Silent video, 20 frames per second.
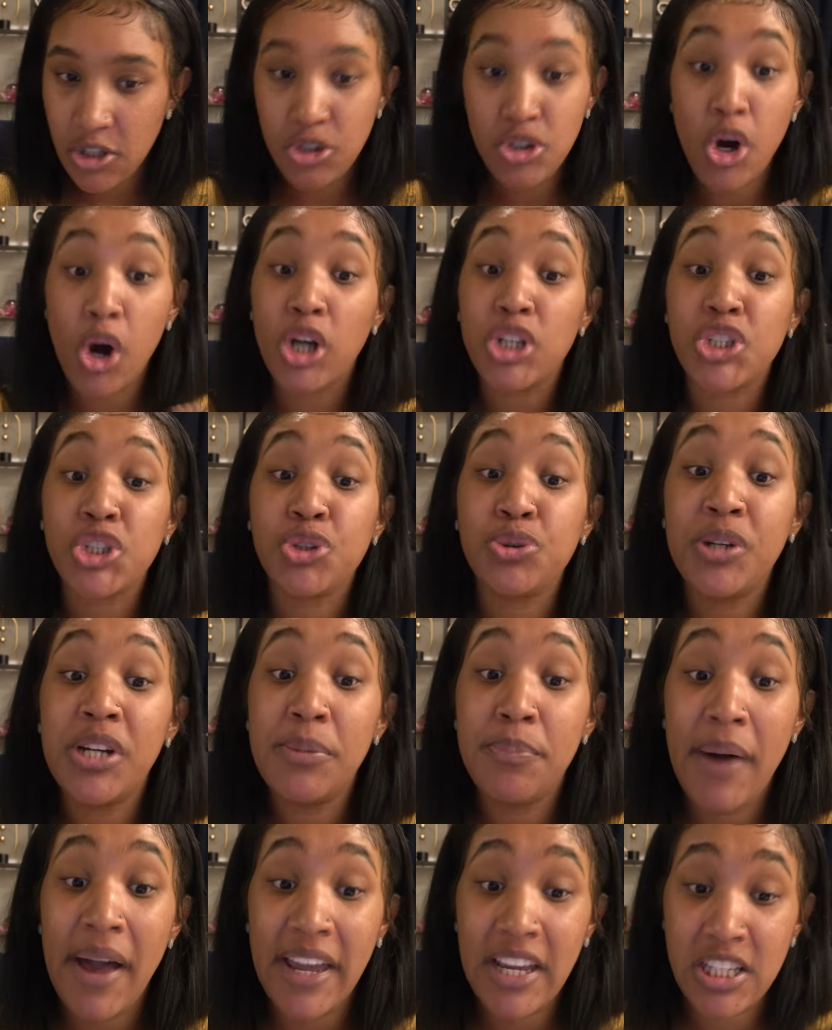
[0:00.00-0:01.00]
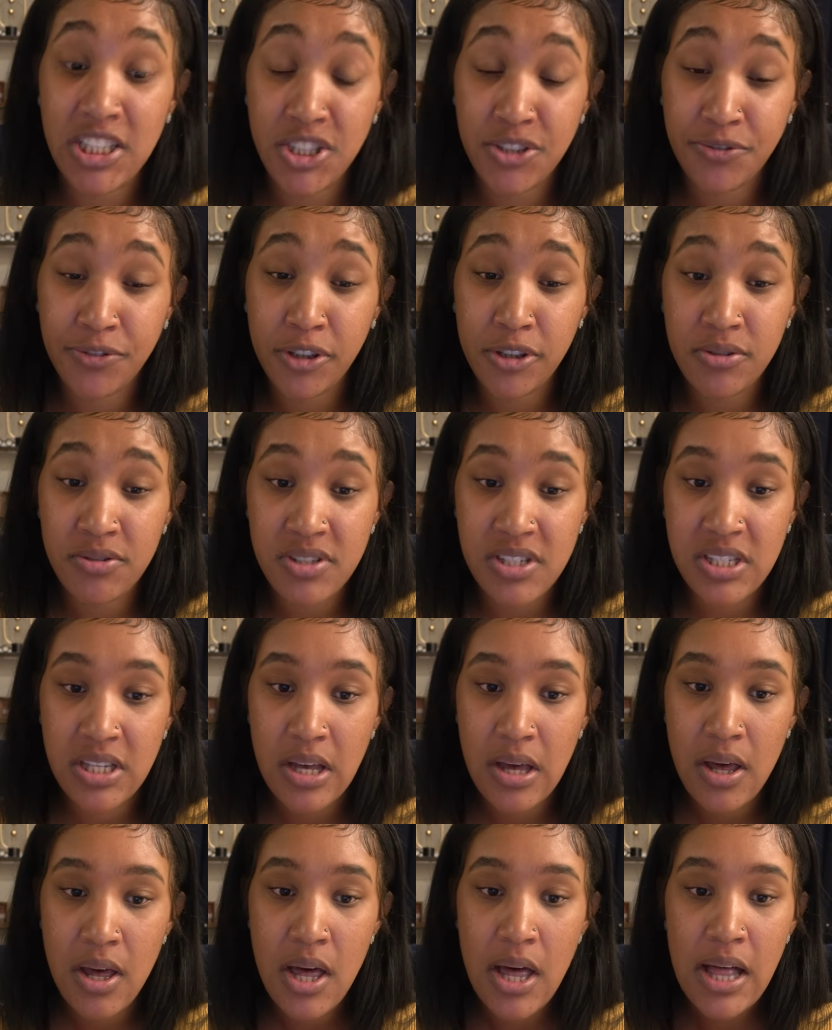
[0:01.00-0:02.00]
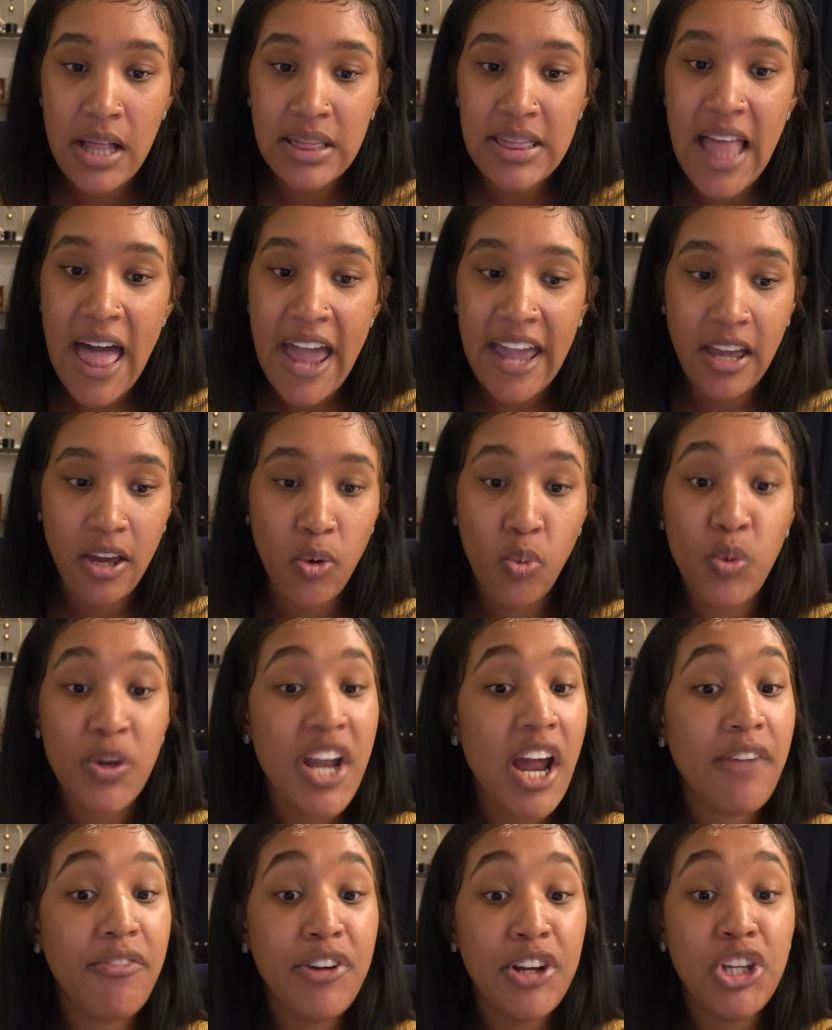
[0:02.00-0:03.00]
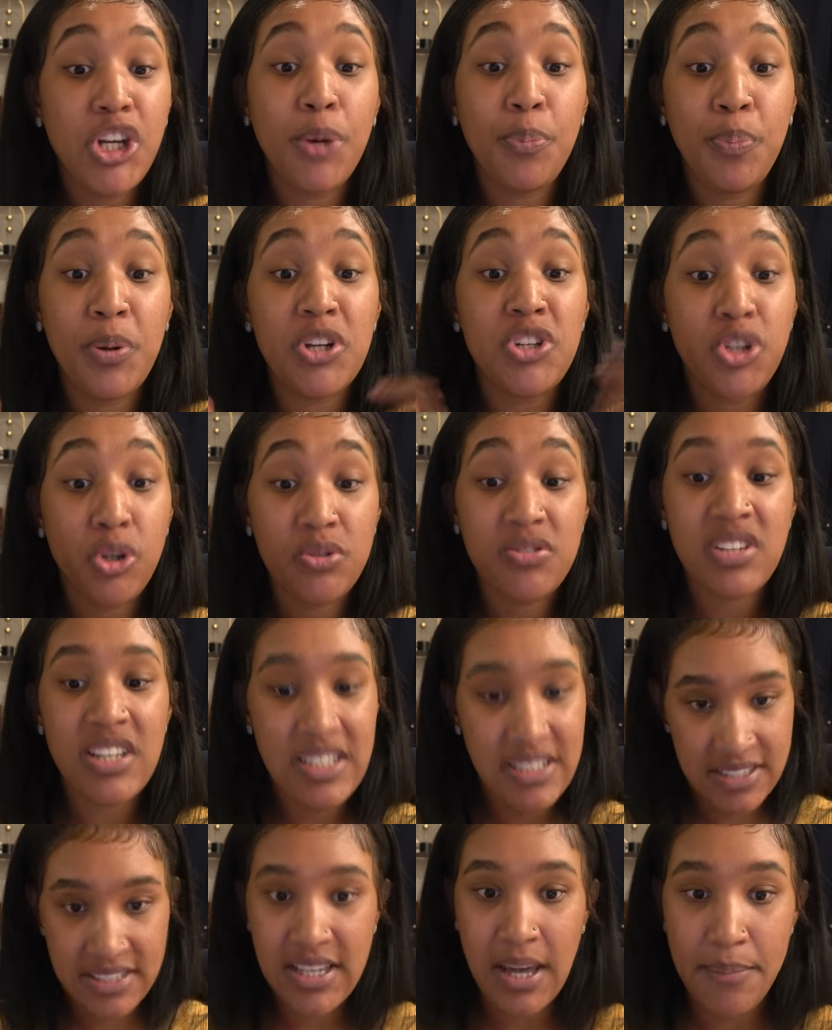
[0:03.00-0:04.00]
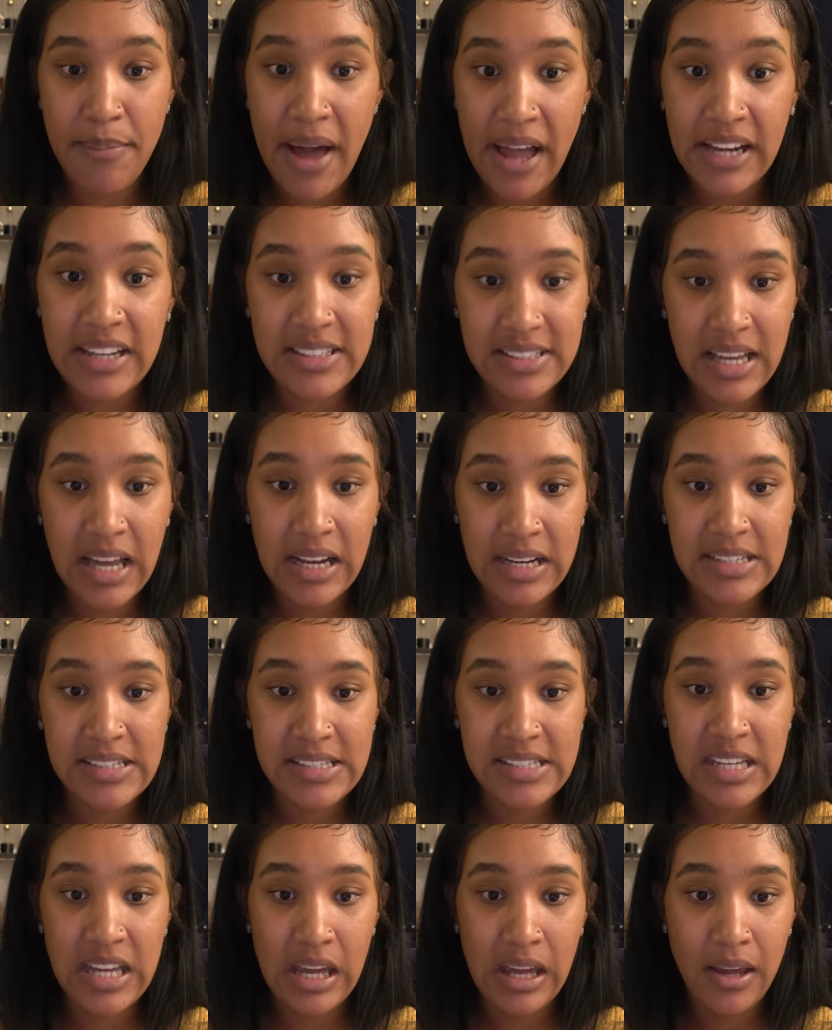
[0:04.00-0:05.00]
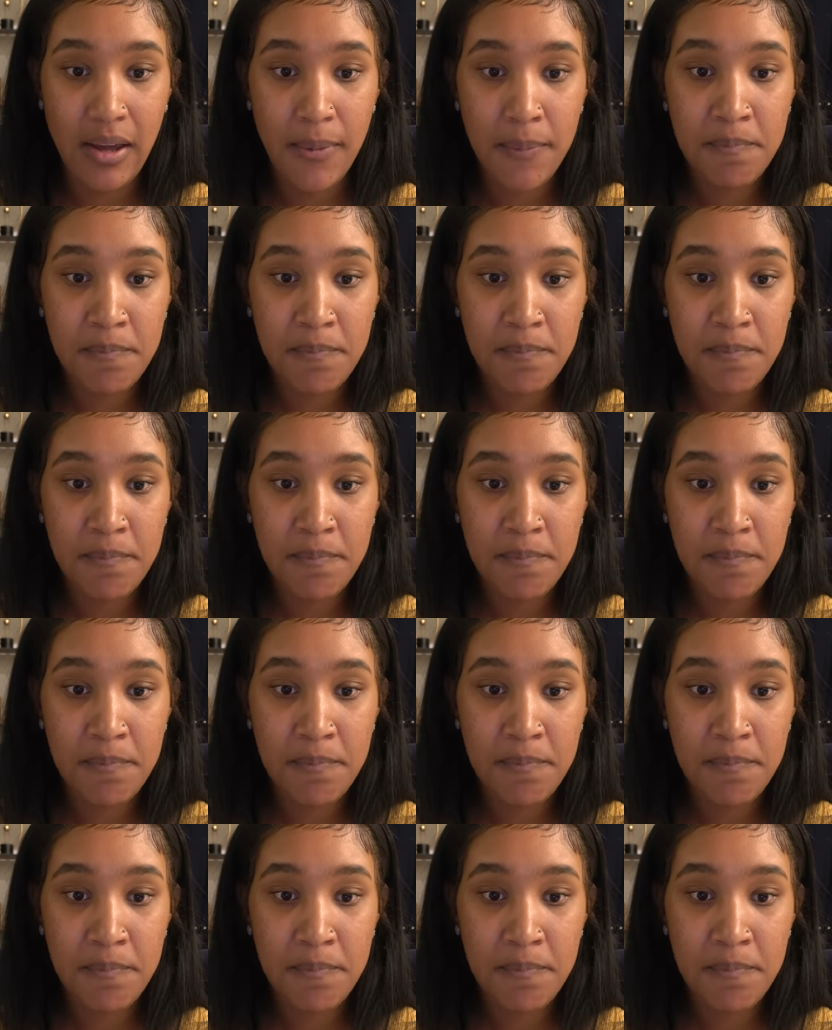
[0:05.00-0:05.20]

You'll know a tree by his fruits. Like, whatever you're producing, somebody's gonna see.